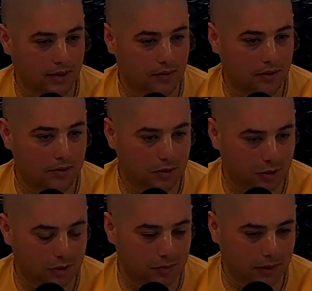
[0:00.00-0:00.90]
have to
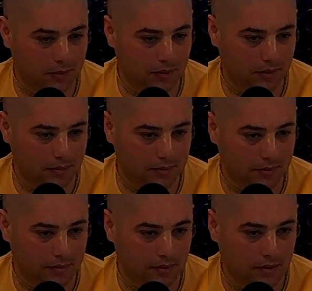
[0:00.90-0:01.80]
excuse people,
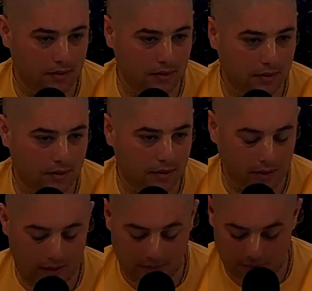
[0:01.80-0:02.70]

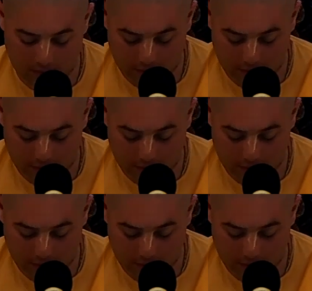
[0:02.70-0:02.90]
even